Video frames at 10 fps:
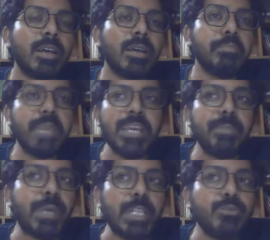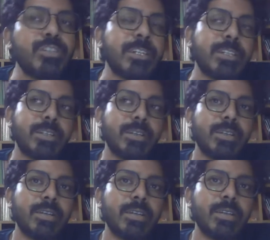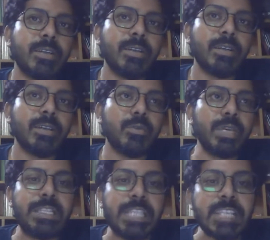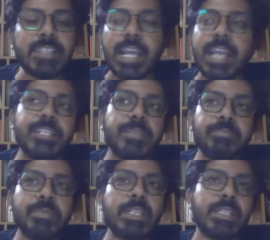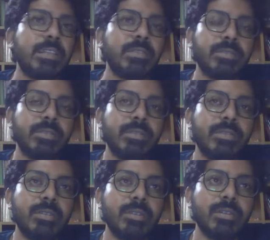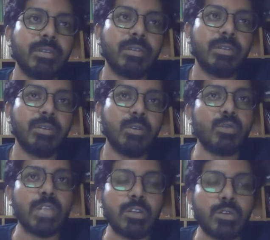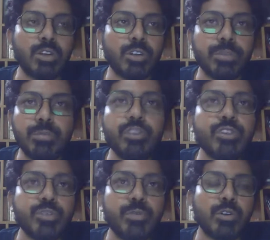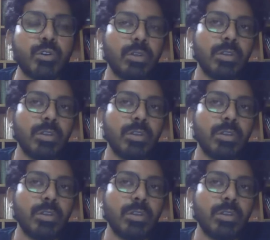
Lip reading: being polluted with this kind of person, quote unquote, Dr. Mahitosh Mandal,